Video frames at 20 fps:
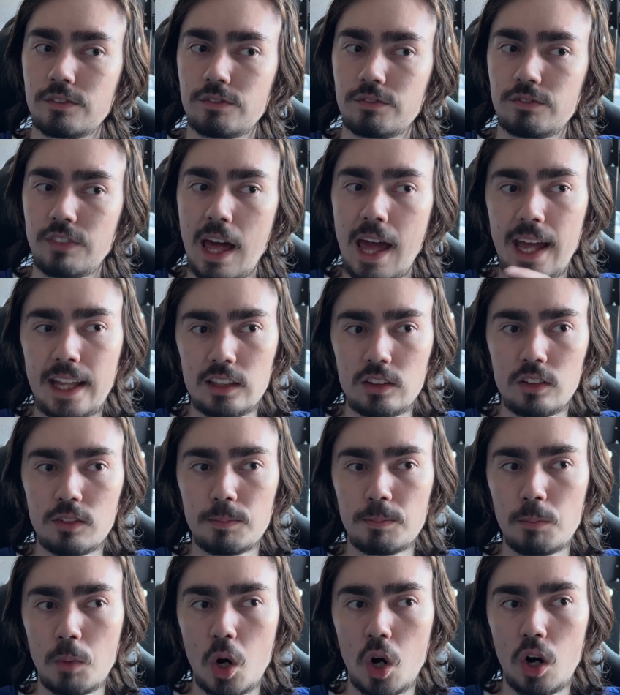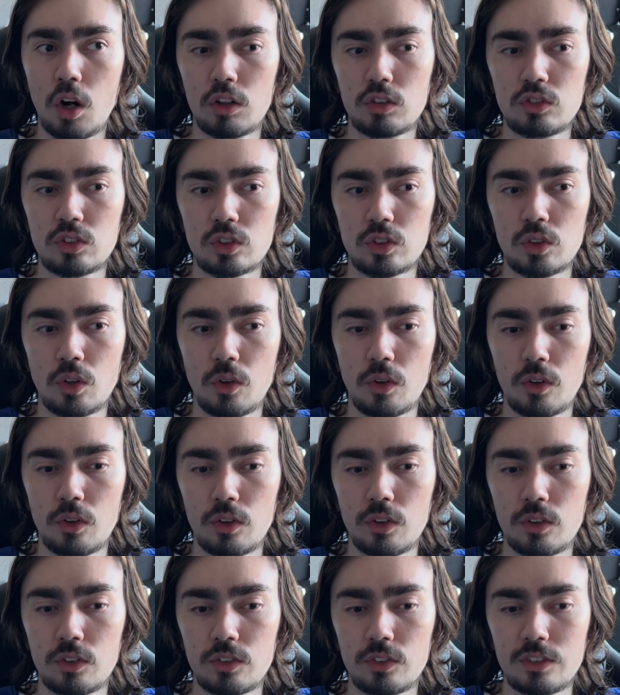the end of March.
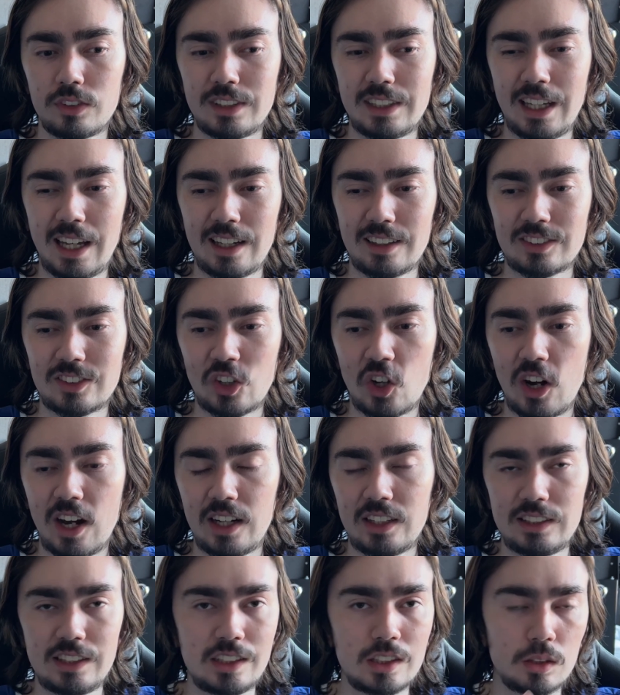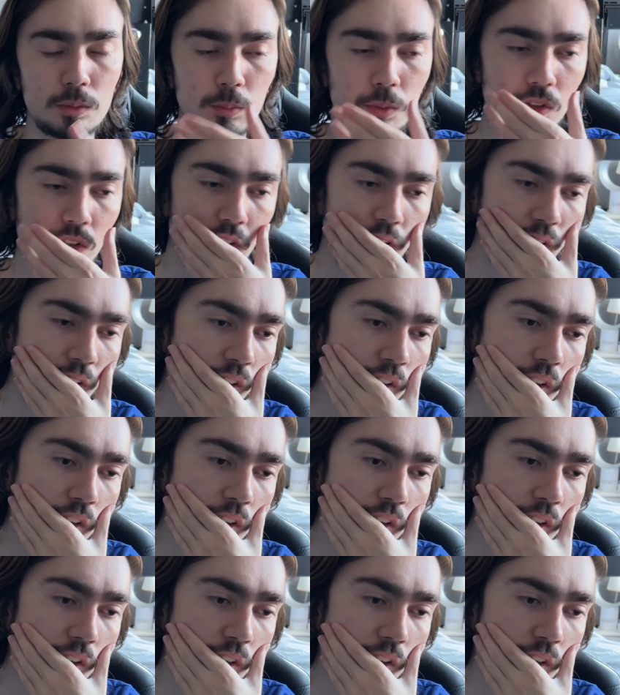So yeah, it's not ideal, but